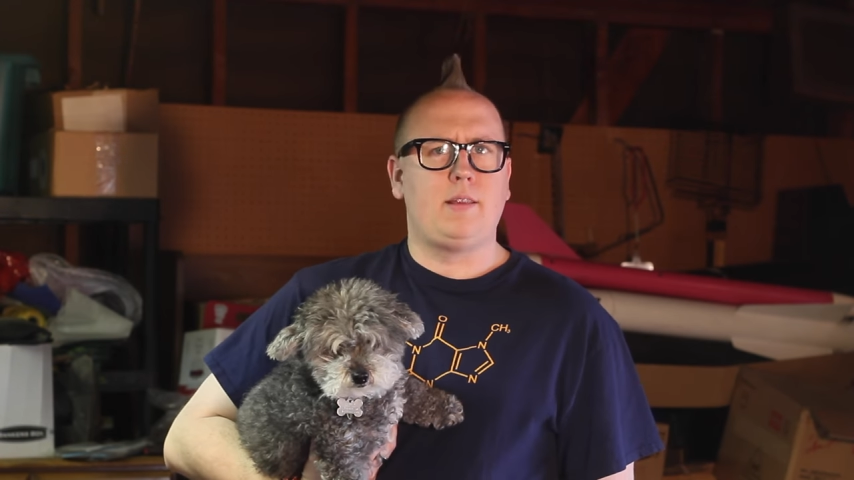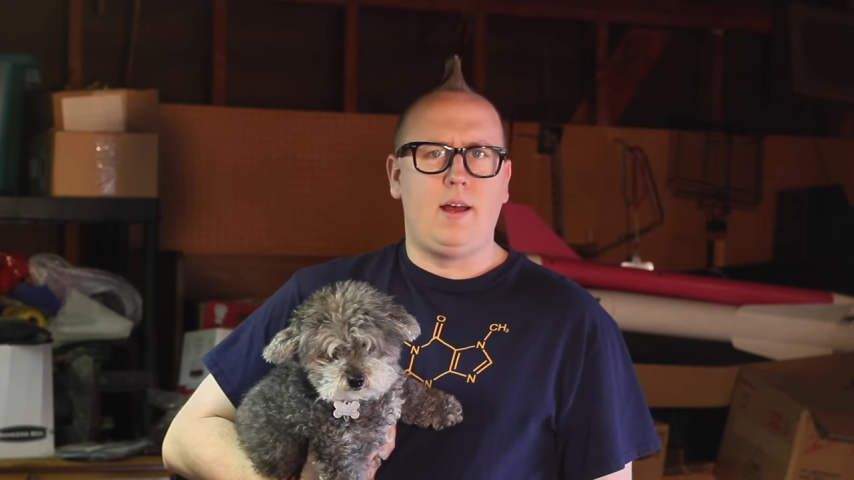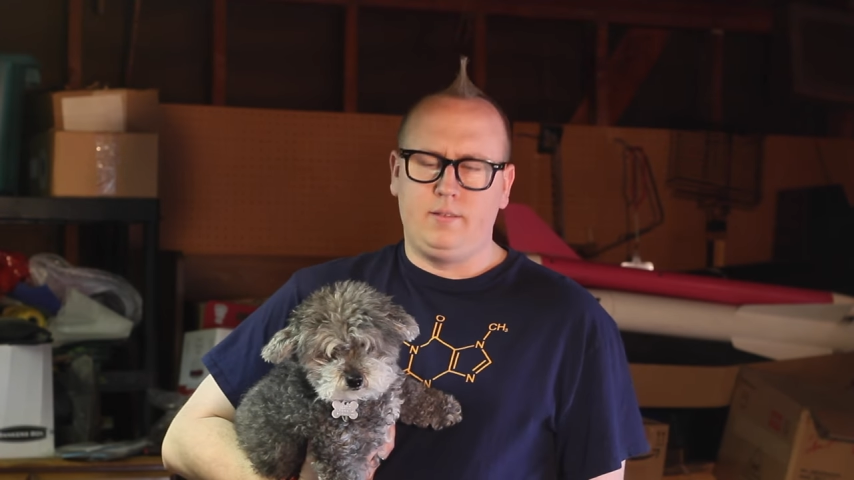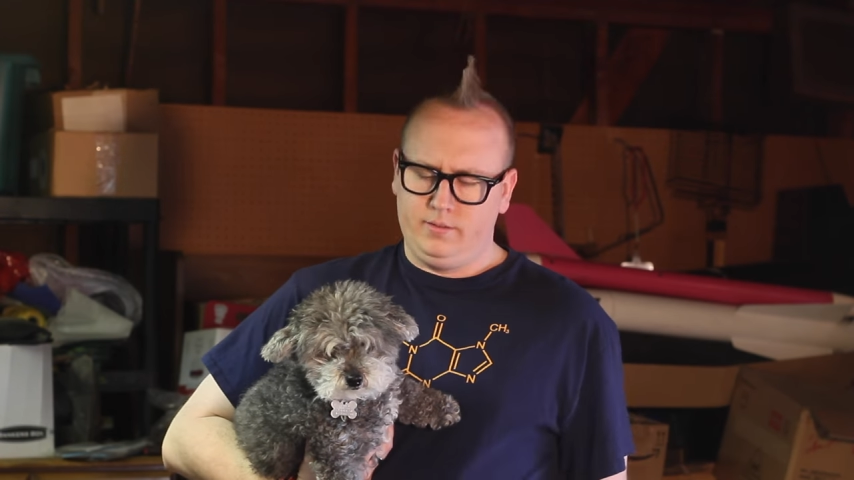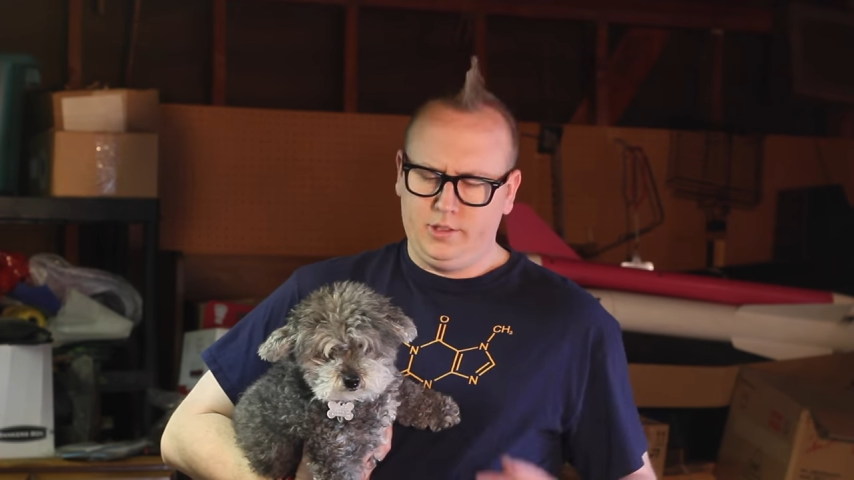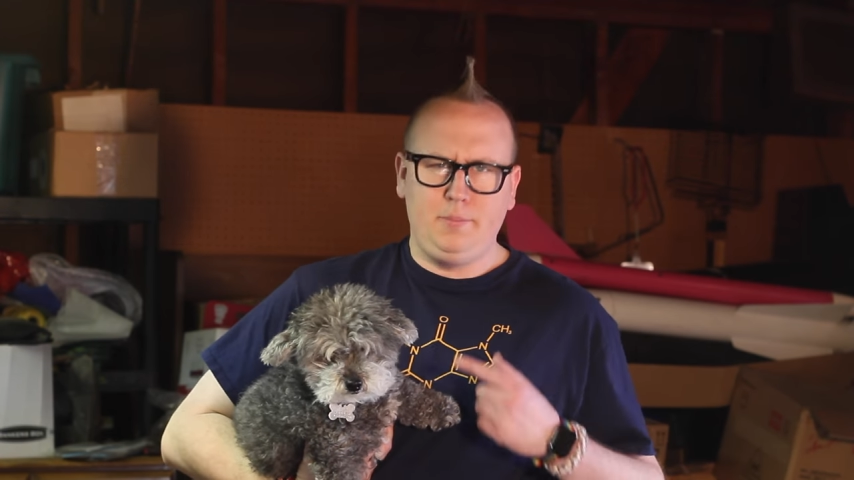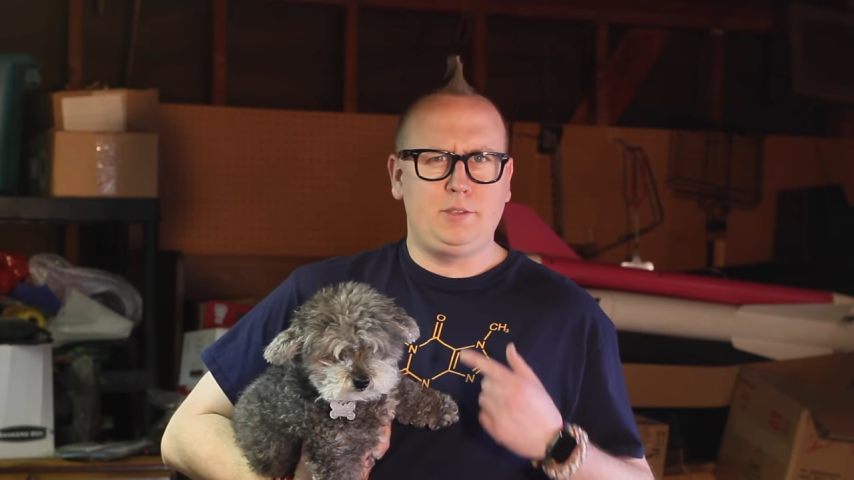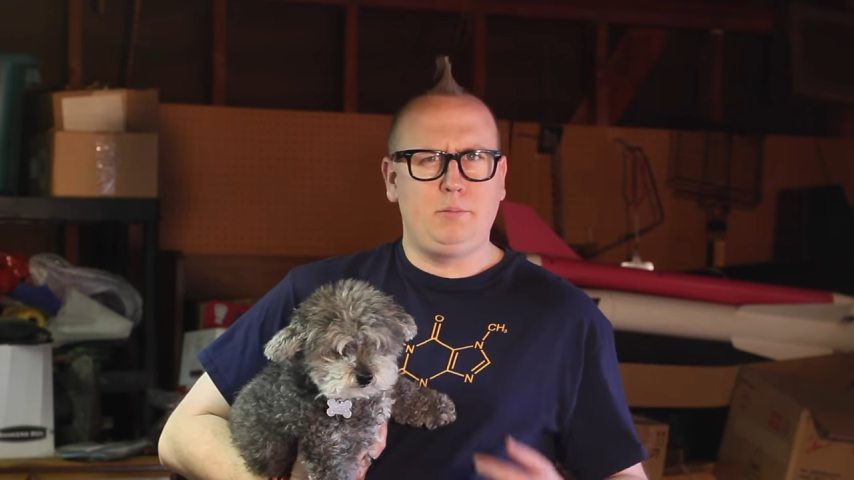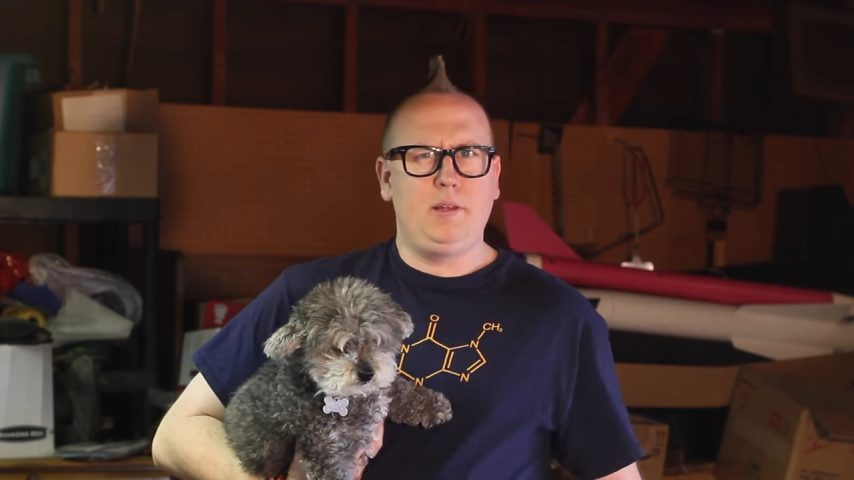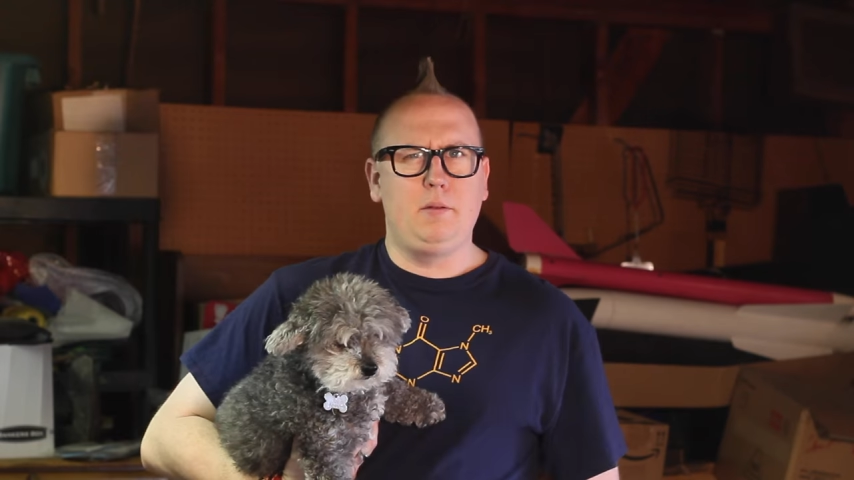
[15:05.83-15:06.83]
that. She
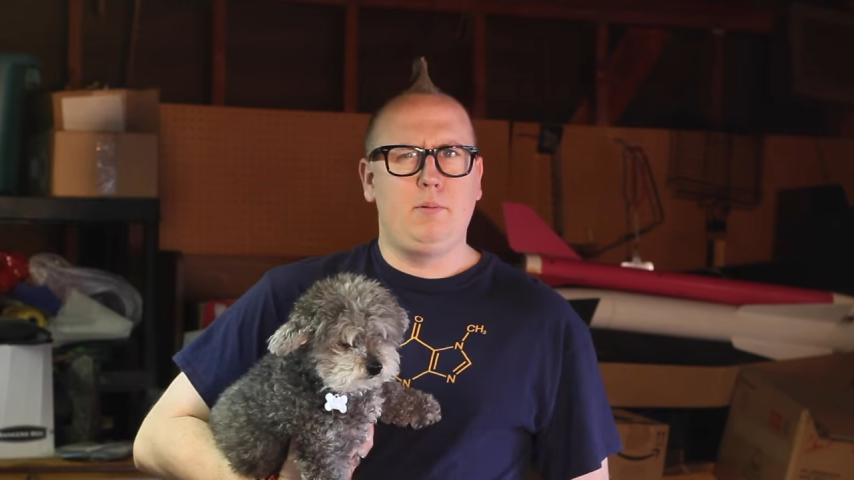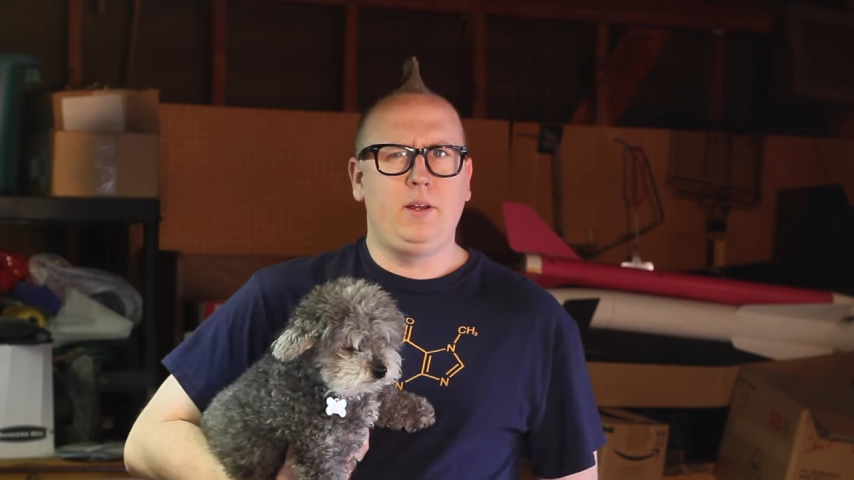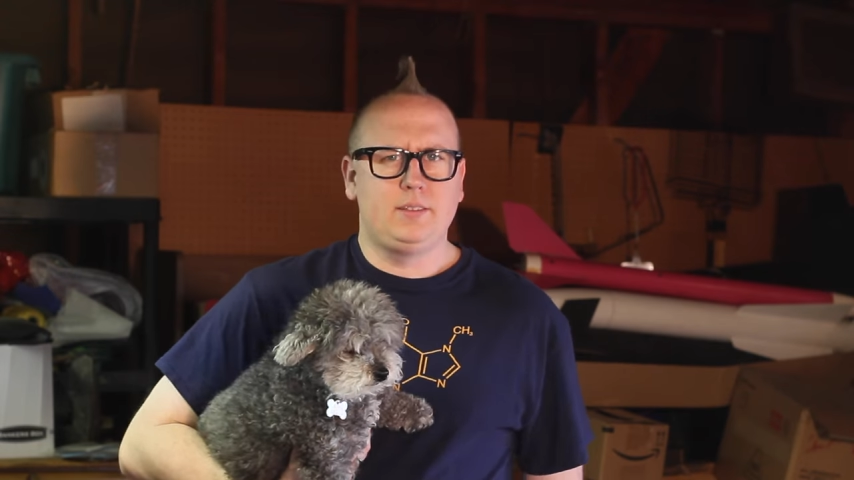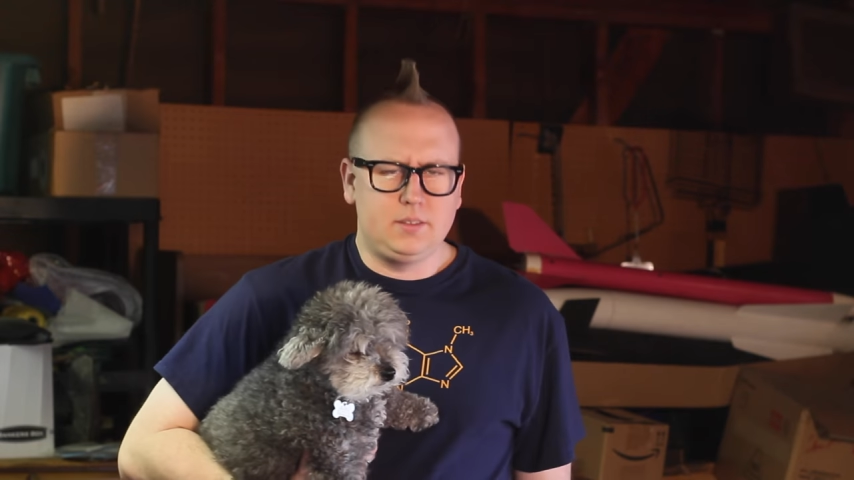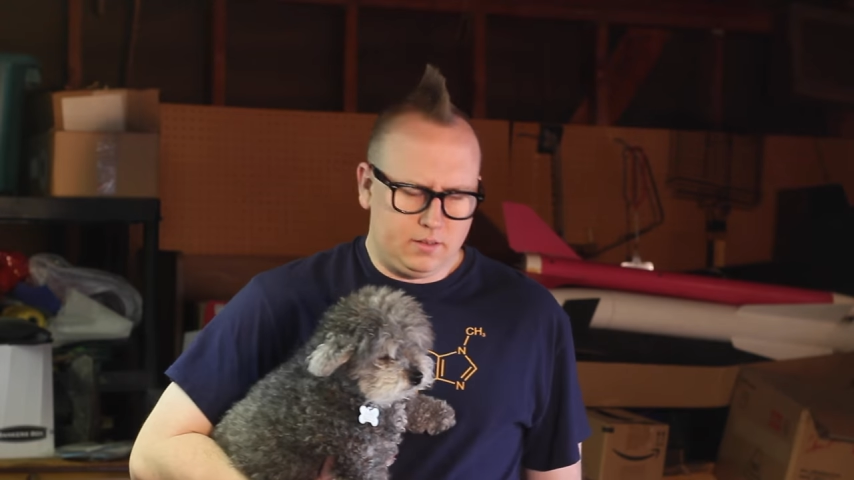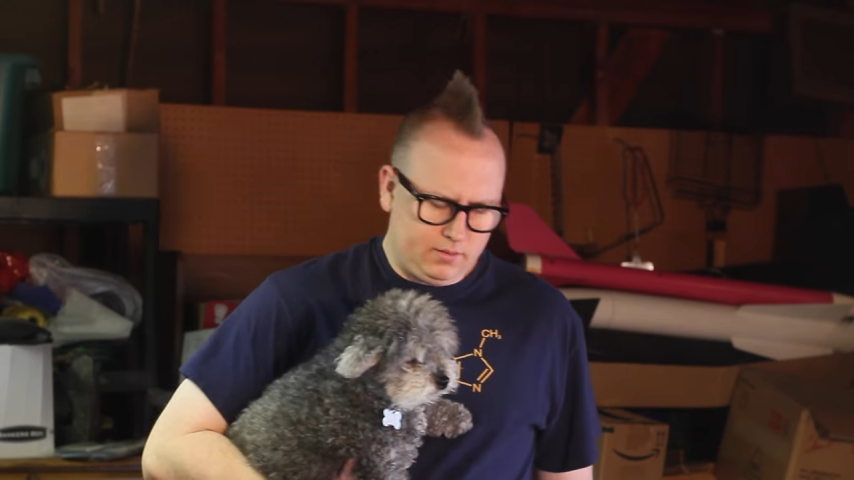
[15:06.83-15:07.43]
makes really good points.